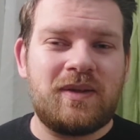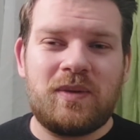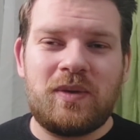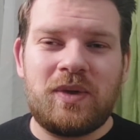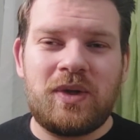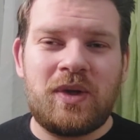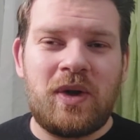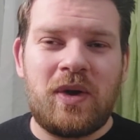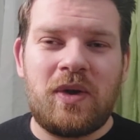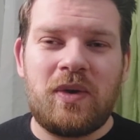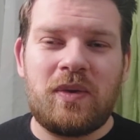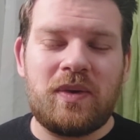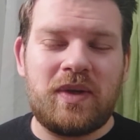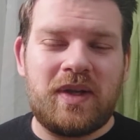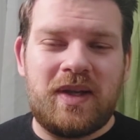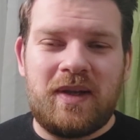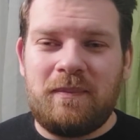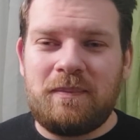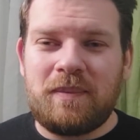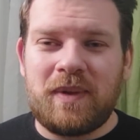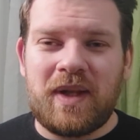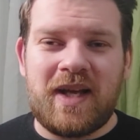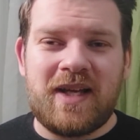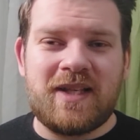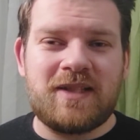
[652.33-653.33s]
you know, he
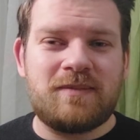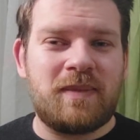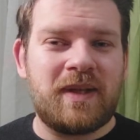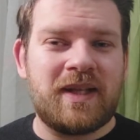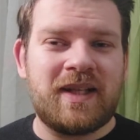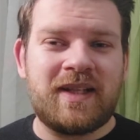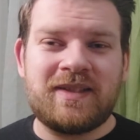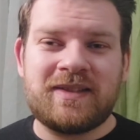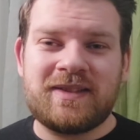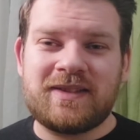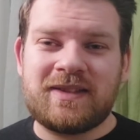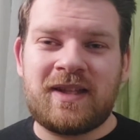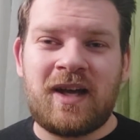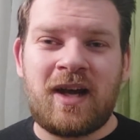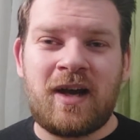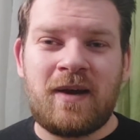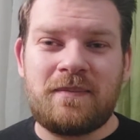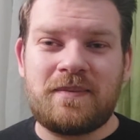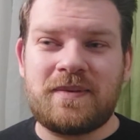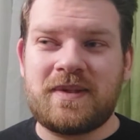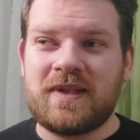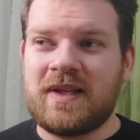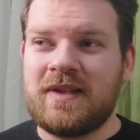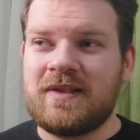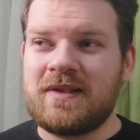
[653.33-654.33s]
plays but then
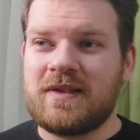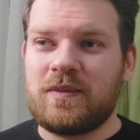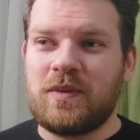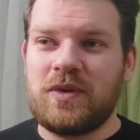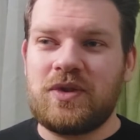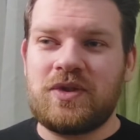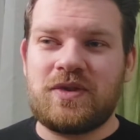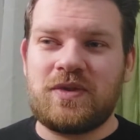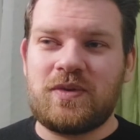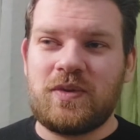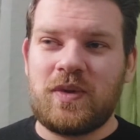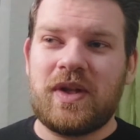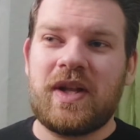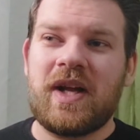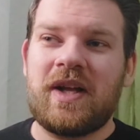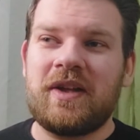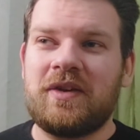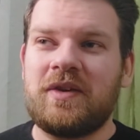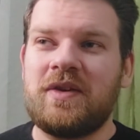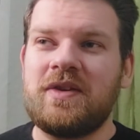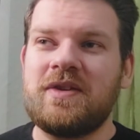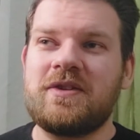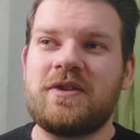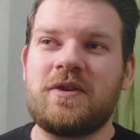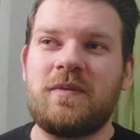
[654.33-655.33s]
stops and switches to
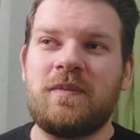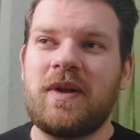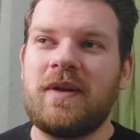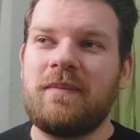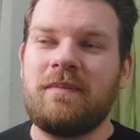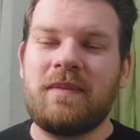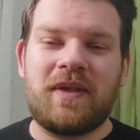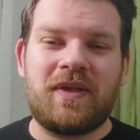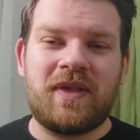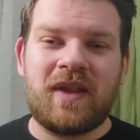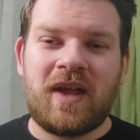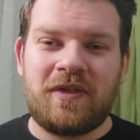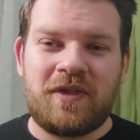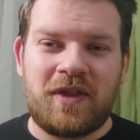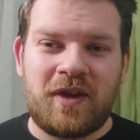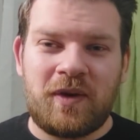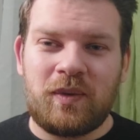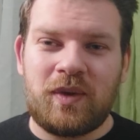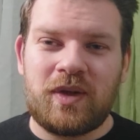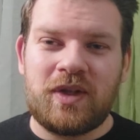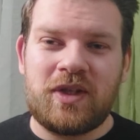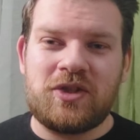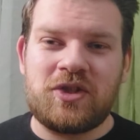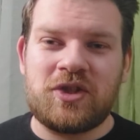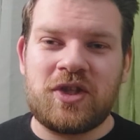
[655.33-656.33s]
another instrument, but nothing
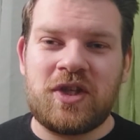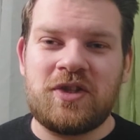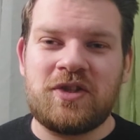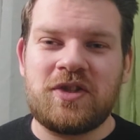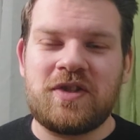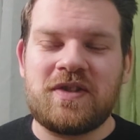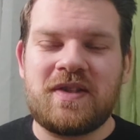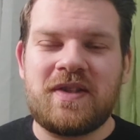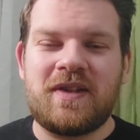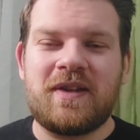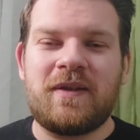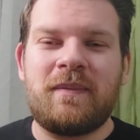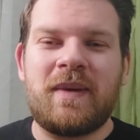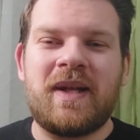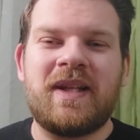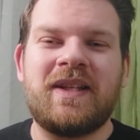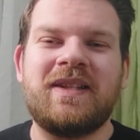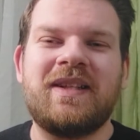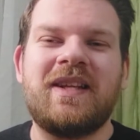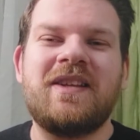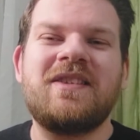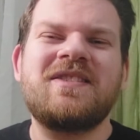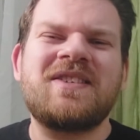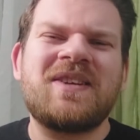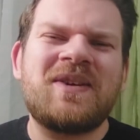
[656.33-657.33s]
really changes in the
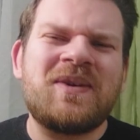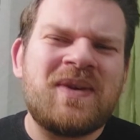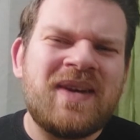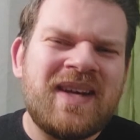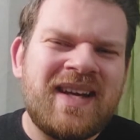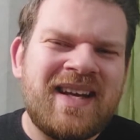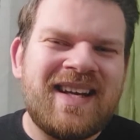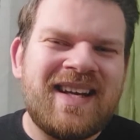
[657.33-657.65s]
melody. So